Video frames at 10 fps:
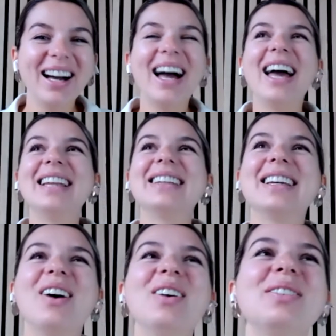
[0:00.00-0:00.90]
and
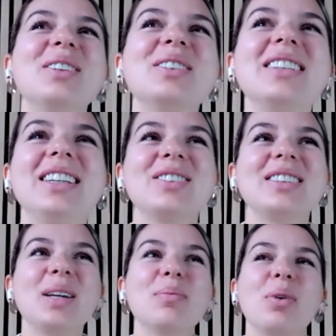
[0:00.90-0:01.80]
all of those
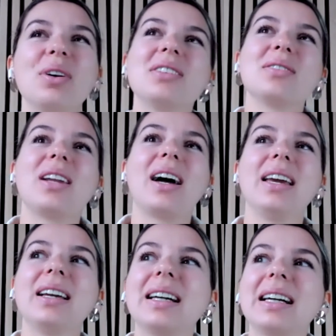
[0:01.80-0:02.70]
interesting points of
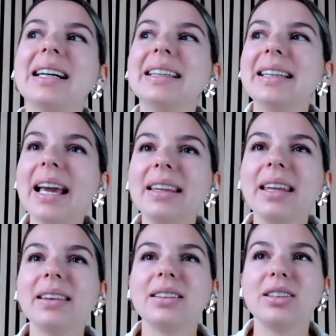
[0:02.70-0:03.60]
like
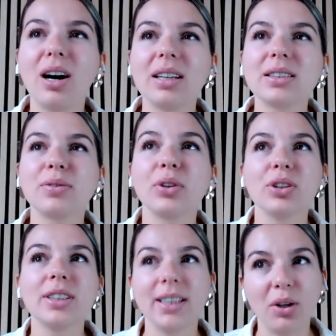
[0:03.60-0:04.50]
connecting the dots for
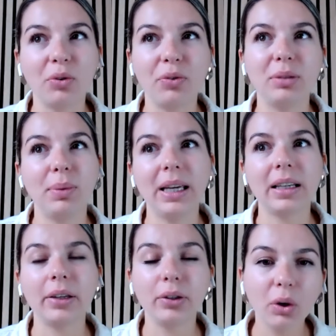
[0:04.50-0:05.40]
yourself and being
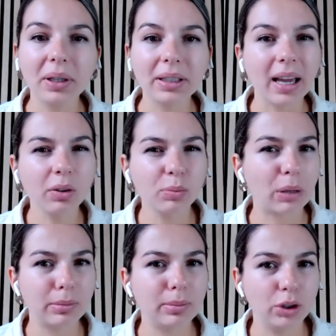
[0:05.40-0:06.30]
like, you know what, I could
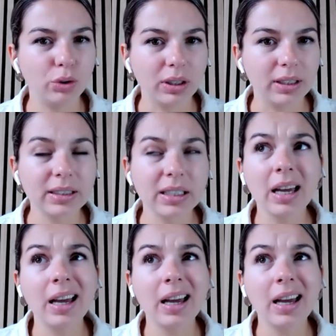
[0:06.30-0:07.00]
probably do this.